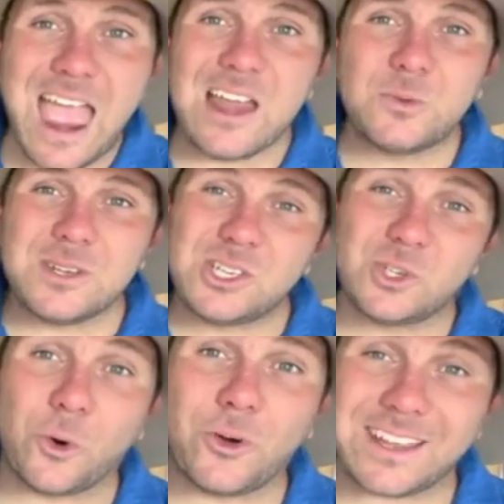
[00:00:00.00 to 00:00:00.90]
And to
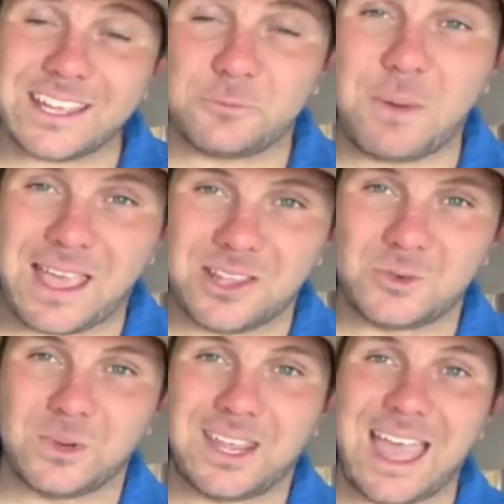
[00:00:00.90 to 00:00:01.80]
ensure it gets back
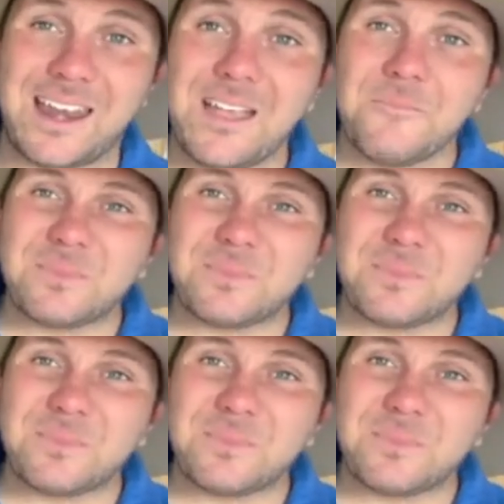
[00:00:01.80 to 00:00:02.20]
into a cat,